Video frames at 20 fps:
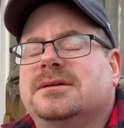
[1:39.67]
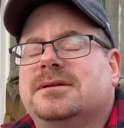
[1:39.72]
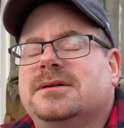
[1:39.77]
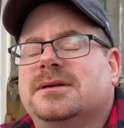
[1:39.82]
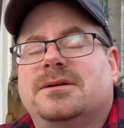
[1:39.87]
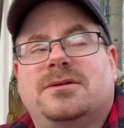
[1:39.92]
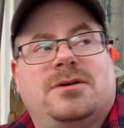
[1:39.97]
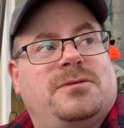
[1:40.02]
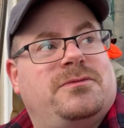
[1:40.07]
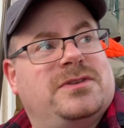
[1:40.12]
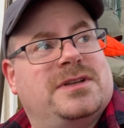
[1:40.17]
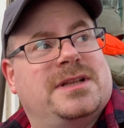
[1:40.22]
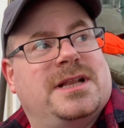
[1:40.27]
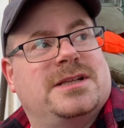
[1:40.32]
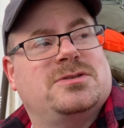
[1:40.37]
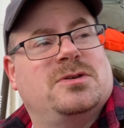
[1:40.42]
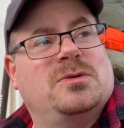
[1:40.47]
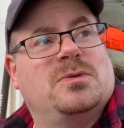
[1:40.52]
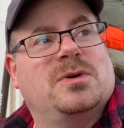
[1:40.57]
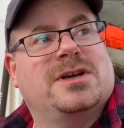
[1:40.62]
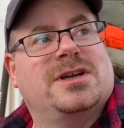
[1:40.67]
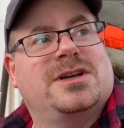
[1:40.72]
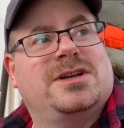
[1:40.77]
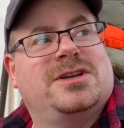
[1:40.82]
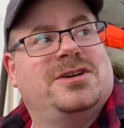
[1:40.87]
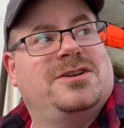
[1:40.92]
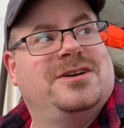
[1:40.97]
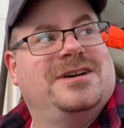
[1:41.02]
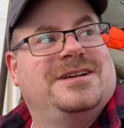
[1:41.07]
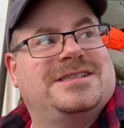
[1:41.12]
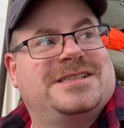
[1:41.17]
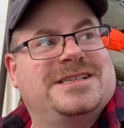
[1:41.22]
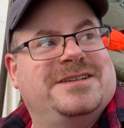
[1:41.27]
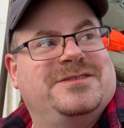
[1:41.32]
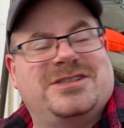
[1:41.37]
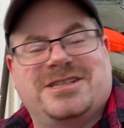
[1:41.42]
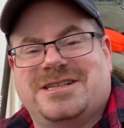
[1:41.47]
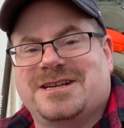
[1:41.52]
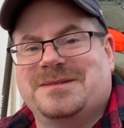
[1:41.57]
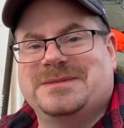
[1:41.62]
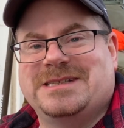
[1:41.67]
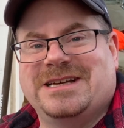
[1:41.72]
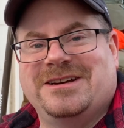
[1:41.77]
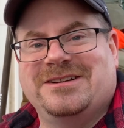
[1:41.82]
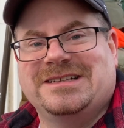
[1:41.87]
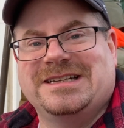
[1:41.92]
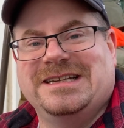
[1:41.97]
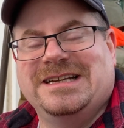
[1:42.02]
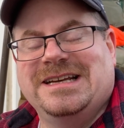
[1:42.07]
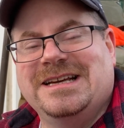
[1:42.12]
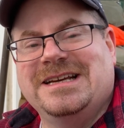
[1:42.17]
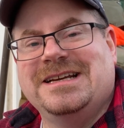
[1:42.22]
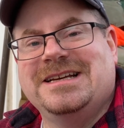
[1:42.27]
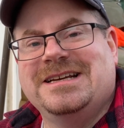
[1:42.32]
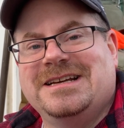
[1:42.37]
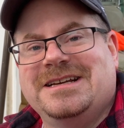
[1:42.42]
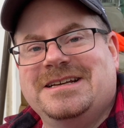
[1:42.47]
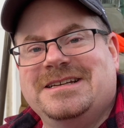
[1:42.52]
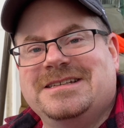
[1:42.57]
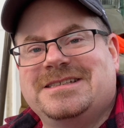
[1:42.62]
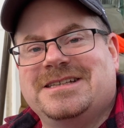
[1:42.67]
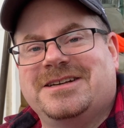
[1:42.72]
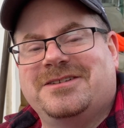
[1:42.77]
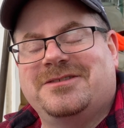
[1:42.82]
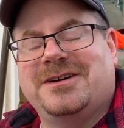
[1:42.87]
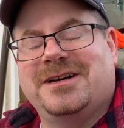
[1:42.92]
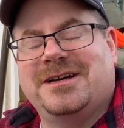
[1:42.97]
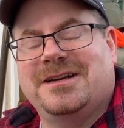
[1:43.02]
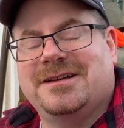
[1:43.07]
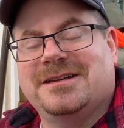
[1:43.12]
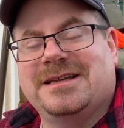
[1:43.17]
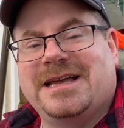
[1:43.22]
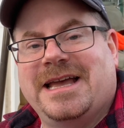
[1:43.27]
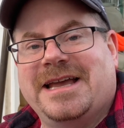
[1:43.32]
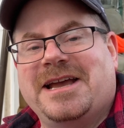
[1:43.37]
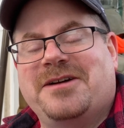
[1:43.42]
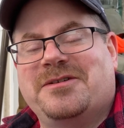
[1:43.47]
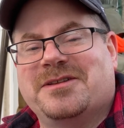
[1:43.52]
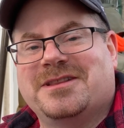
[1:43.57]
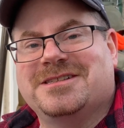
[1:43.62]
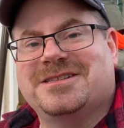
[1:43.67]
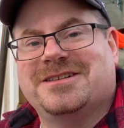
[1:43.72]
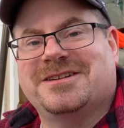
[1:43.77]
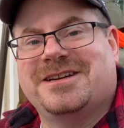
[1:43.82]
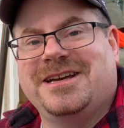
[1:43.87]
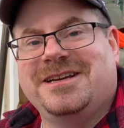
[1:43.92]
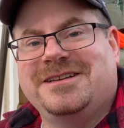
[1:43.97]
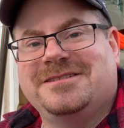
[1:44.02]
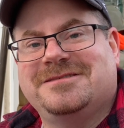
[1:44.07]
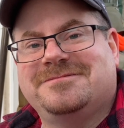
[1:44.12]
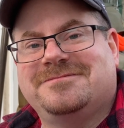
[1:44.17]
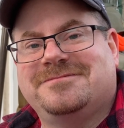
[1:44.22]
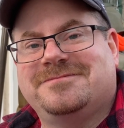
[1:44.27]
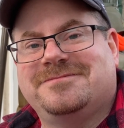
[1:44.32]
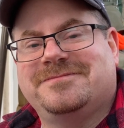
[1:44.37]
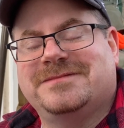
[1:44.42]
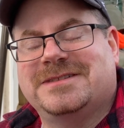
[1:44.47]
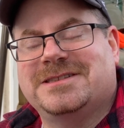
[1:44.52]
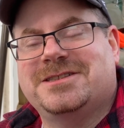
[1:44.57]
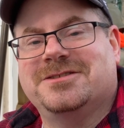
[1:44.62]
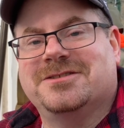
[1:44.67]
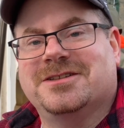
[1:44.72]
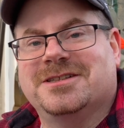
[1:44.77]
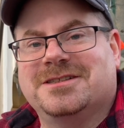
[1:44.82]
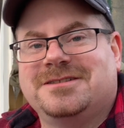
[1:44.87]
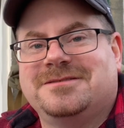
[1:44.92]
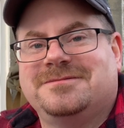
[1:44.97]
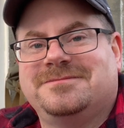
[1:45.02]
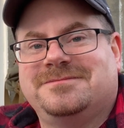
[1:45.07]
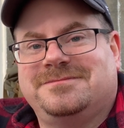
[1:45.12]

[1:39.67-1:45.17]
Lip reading: And hopefully that's what we're going to do. I'll see if she comes out. So hang out with us, okay? Let's do this.